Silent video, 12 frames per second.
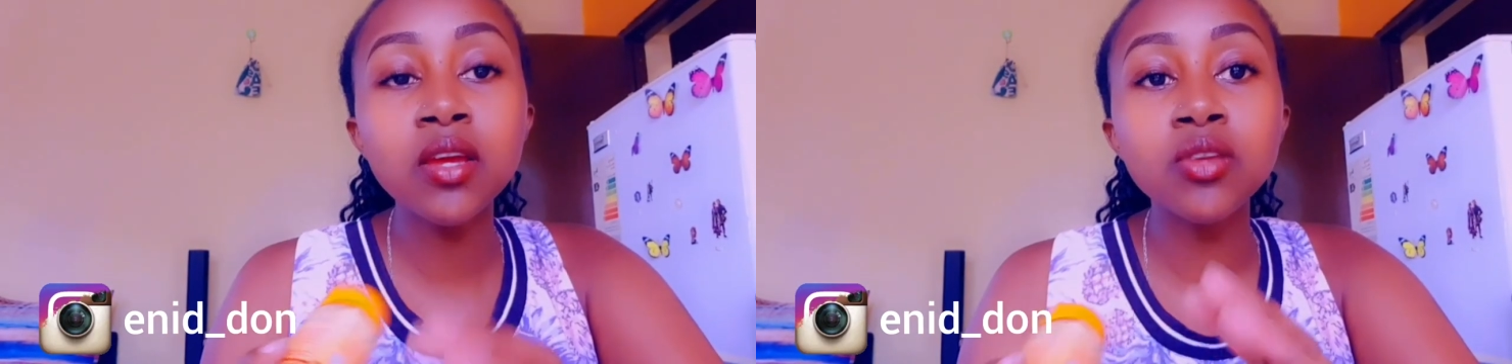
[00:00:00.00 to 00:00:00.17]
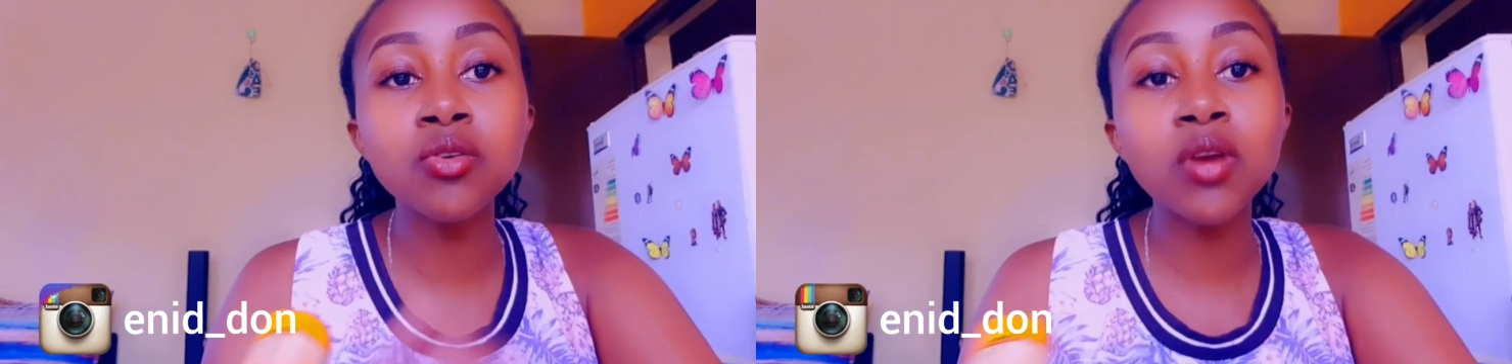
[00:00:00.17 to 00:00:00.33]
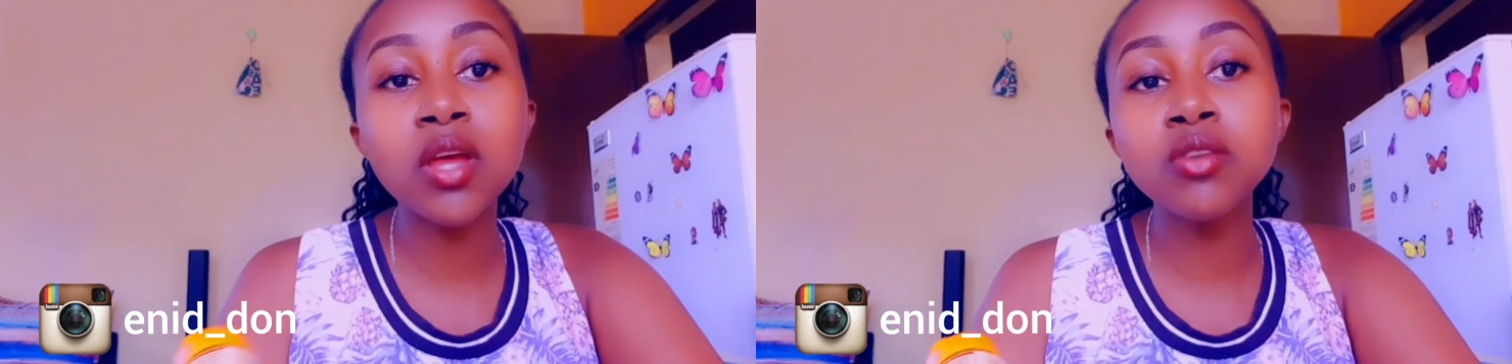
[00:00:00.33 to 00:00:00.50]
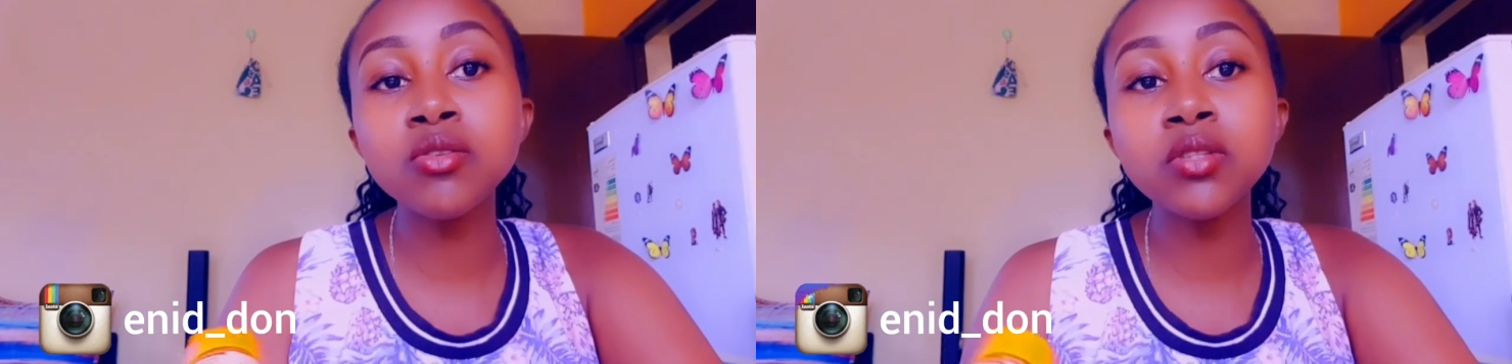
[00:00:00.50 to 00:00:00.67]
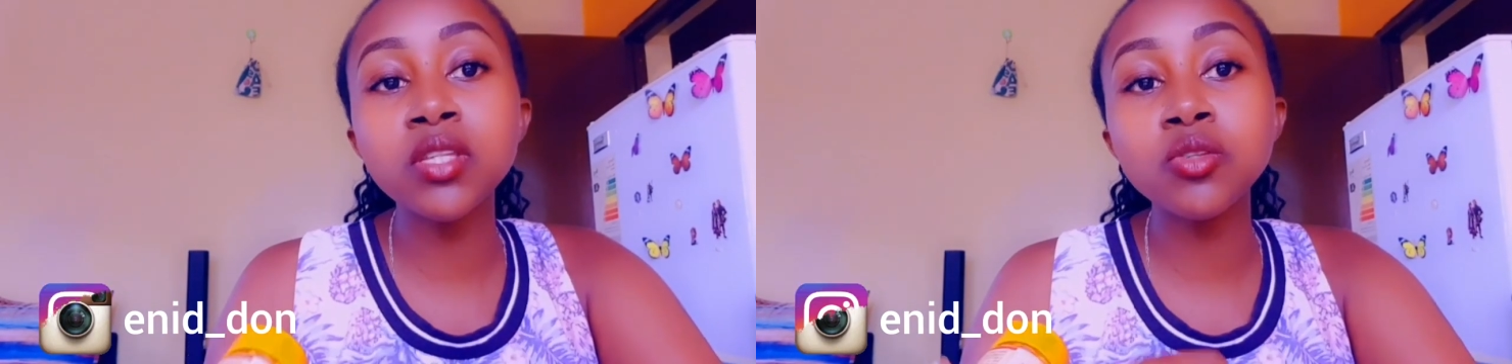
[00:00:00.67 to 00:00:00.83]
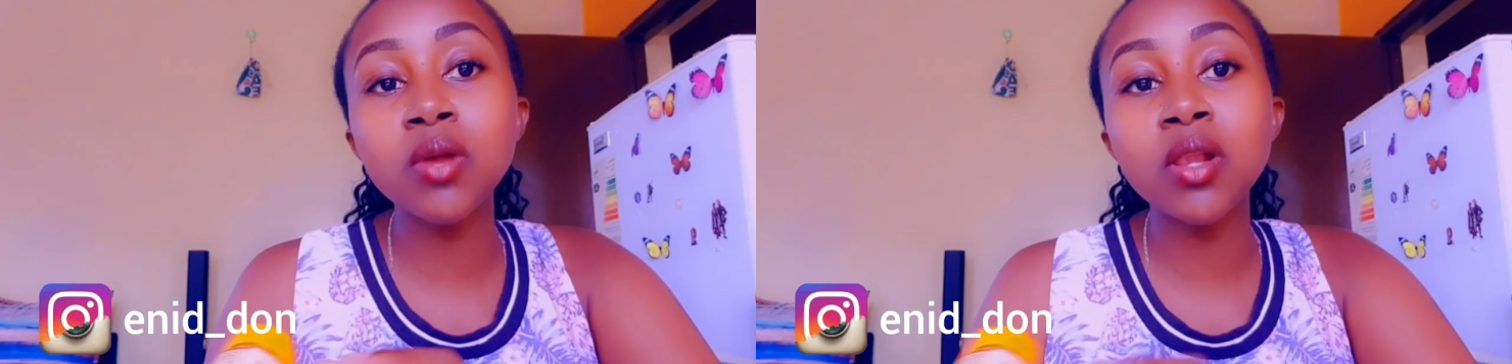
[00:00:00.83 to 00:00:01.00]
you can use
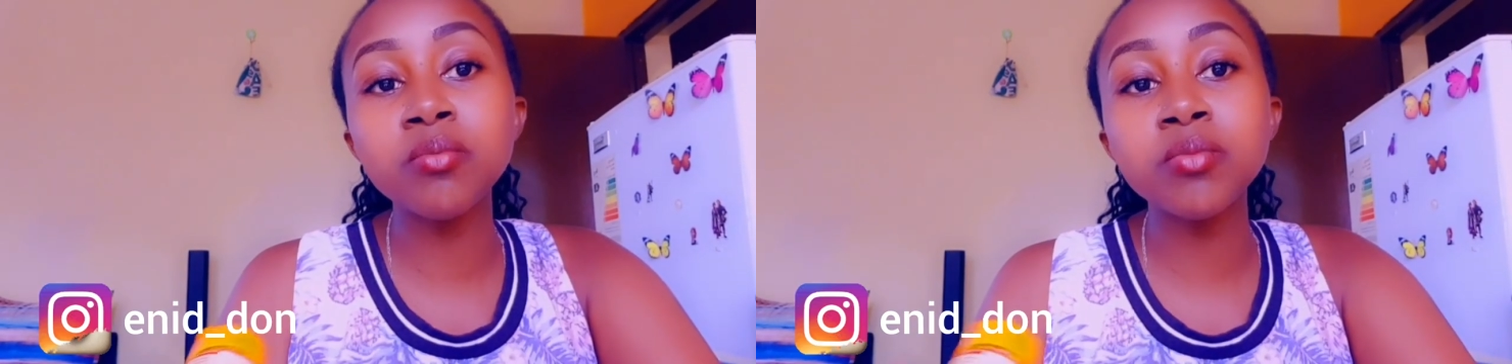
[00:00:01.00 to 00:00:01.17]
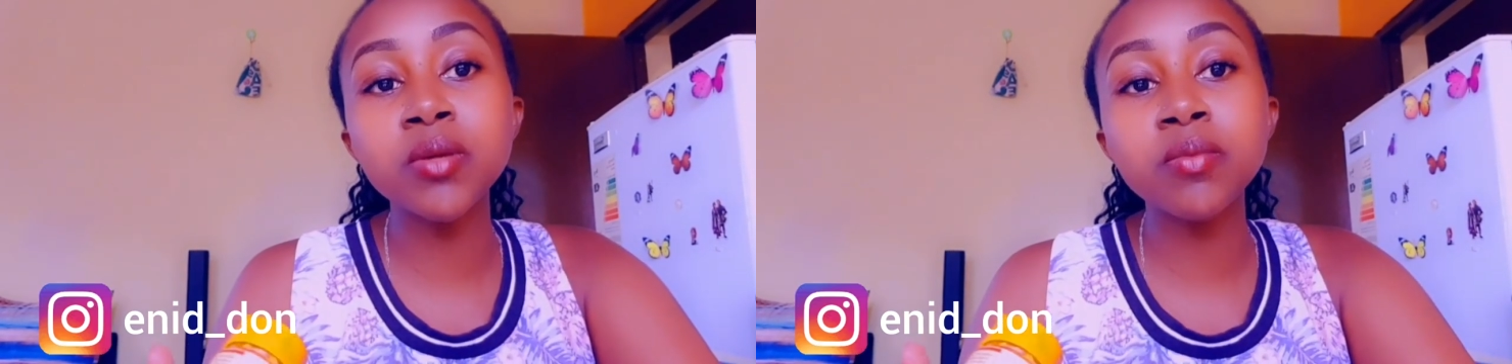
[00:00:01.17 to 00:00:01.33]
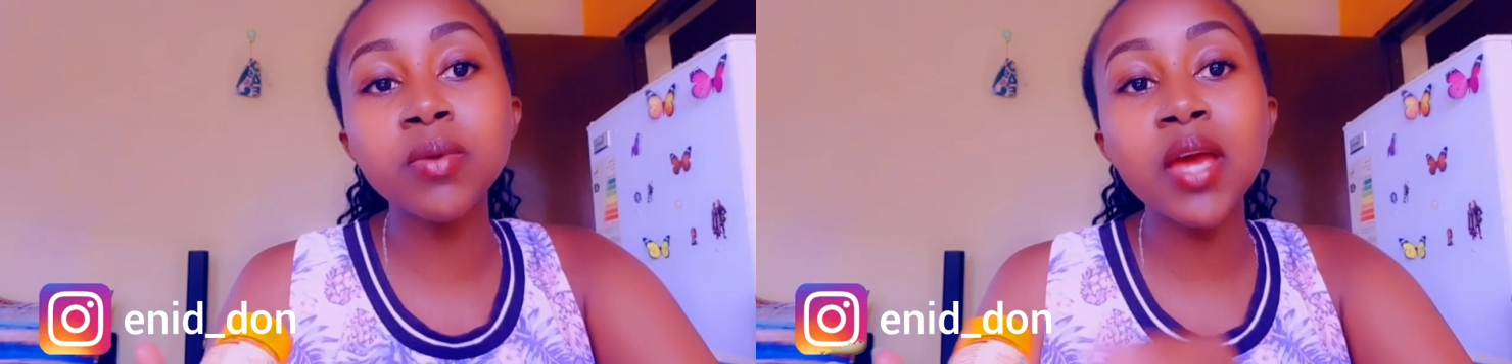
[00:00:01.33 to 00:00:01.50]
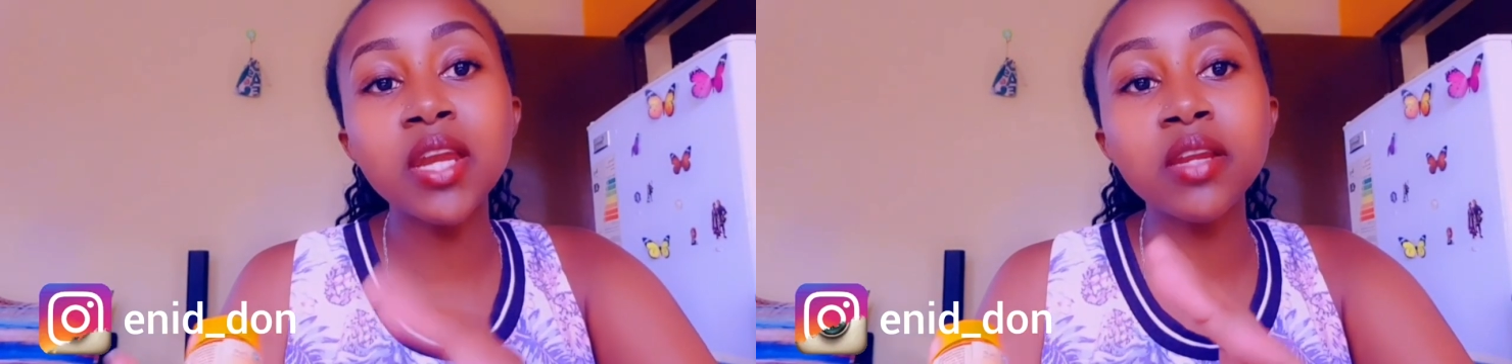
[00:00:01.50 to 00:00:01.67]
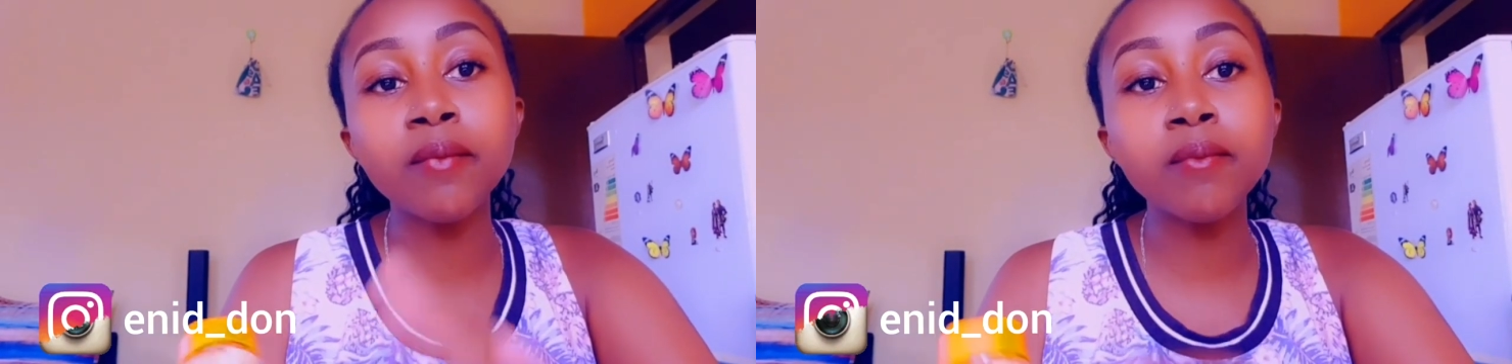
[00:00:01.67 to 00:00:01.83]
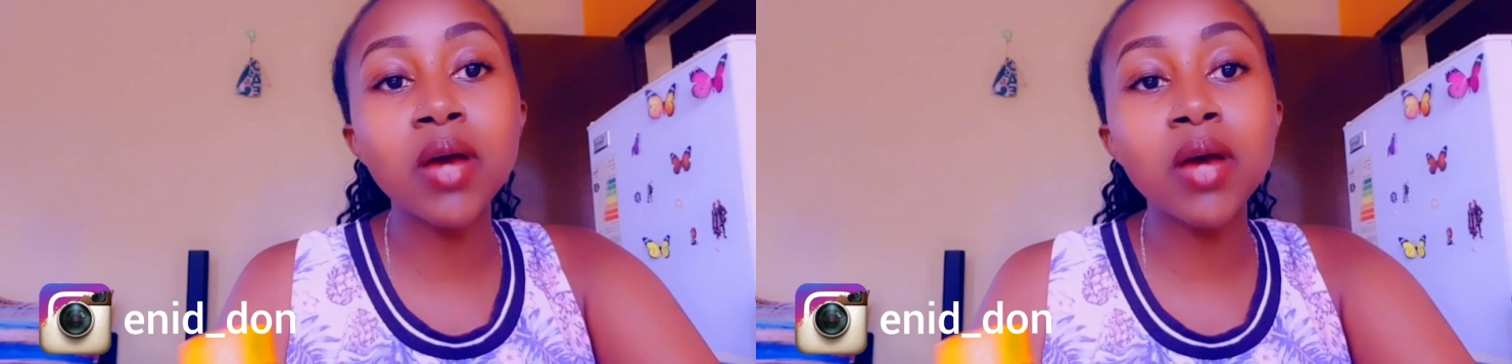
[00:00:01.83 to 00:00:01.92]
it while preparing